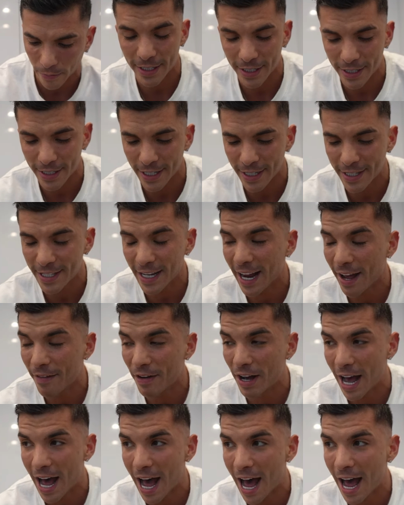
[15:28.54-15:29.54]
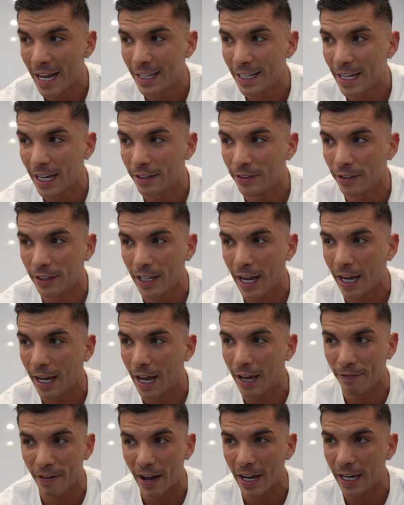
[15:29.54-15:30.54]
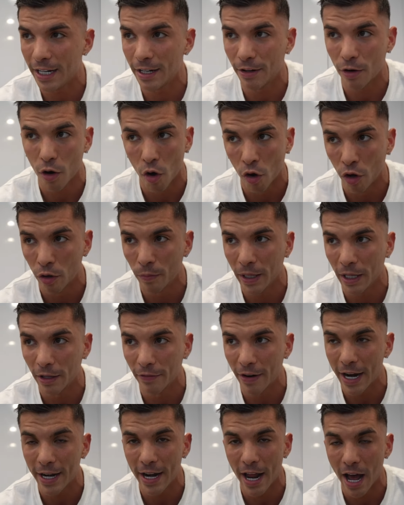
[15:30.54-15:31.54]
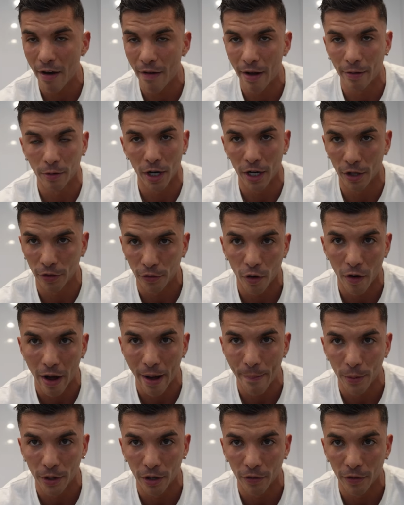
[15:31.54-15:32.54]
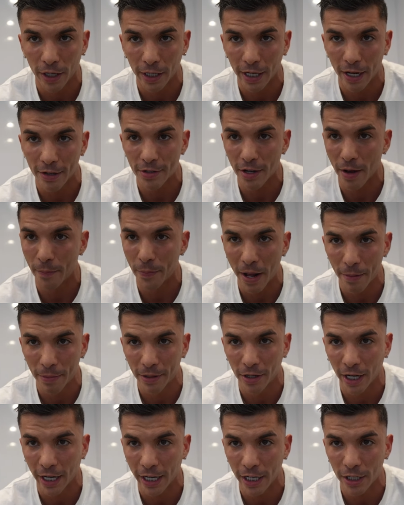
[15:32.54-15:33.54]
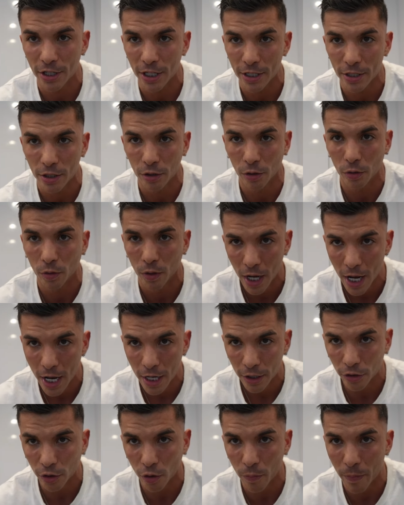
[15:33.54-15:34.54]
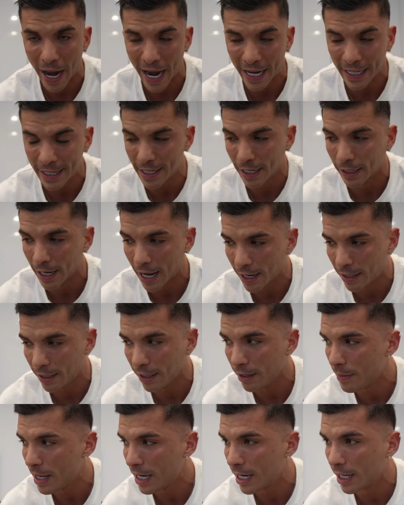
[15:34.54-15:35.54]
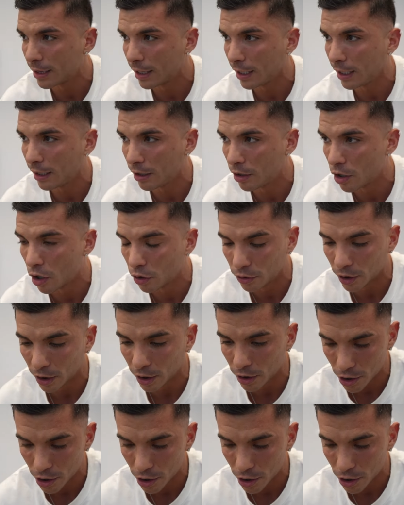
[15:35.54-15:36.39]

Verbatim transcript: Since I have a high day today, if I eat a whole meal right now, I'm gonna throw up on the workout. So I'm probably gonna eat just two two bites and, and immediately go to the